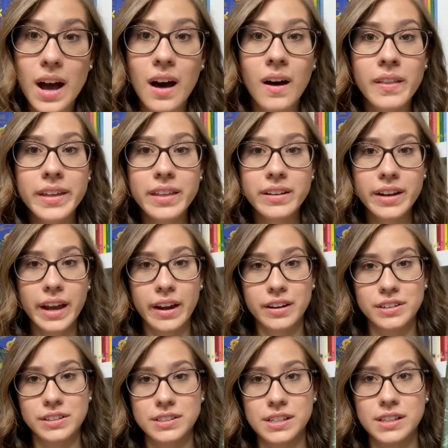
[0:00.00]
all the other
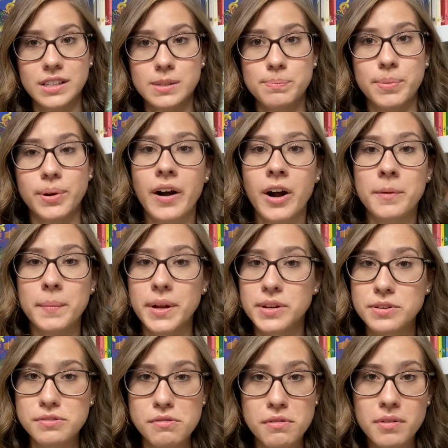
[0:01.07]
characters in this book are my
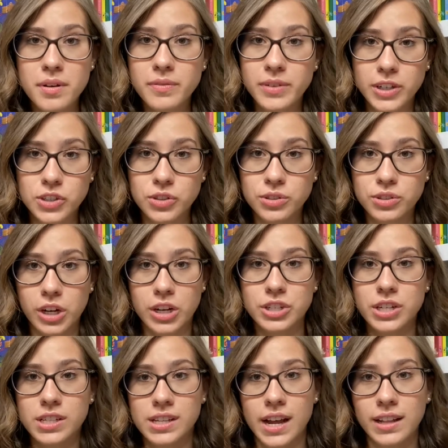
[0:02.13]
new fictional
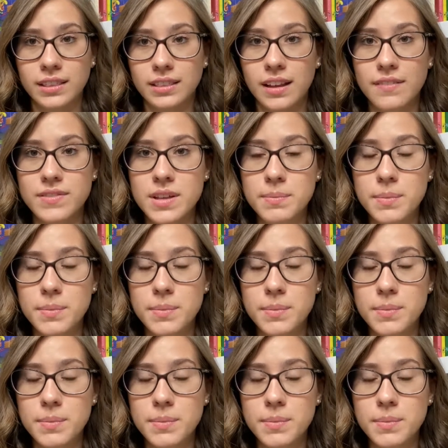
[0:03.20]
crushes. I love them